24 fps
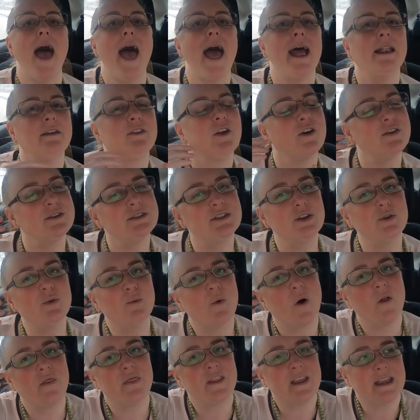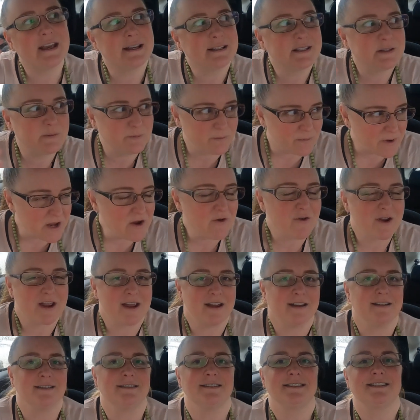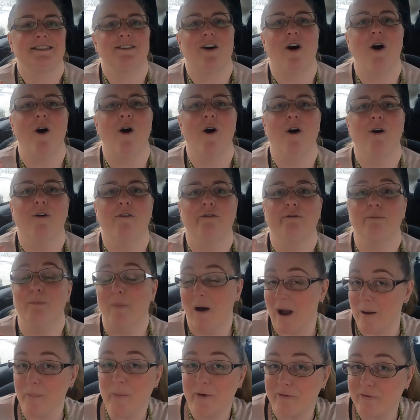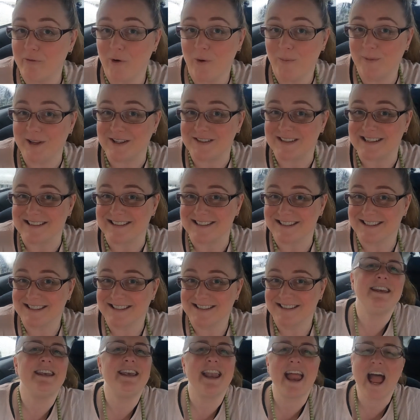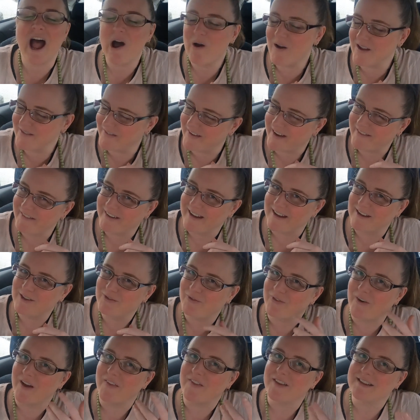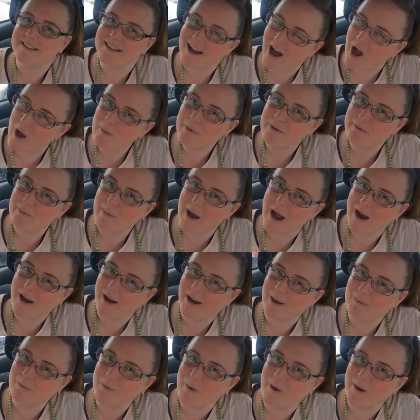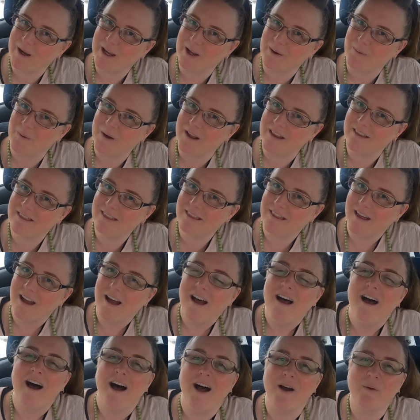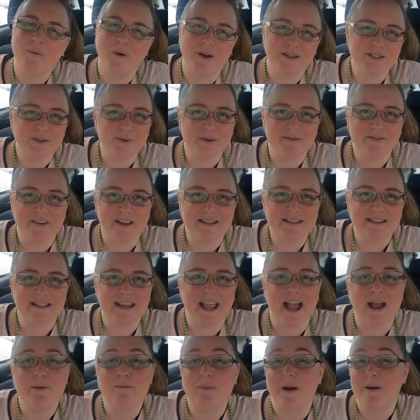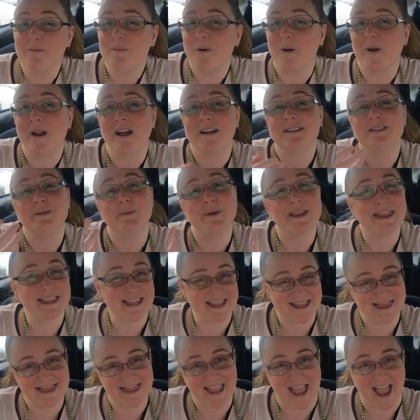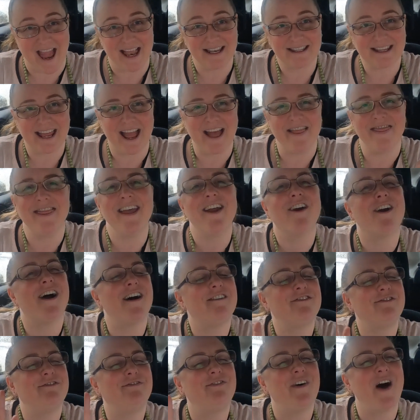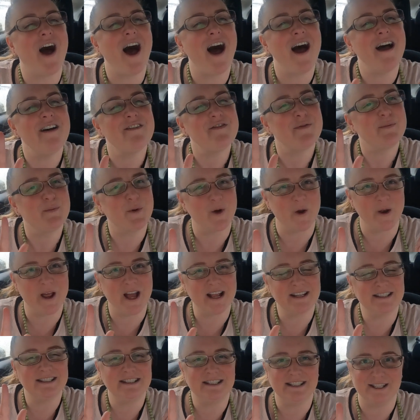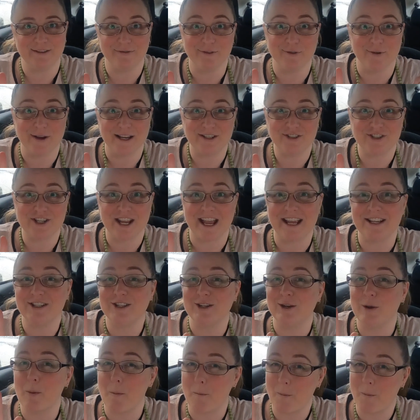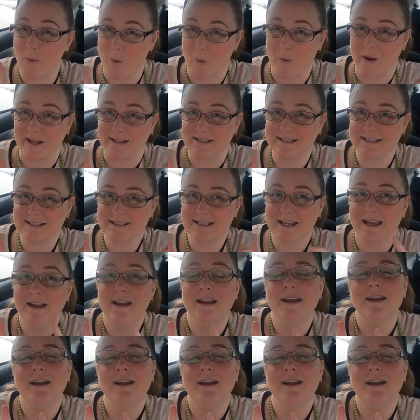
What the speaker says: and those who want the experience of my performances. Now I've identified the type of market I'm working with, I want to investigate my products within that, and there are 5 product differentiation points: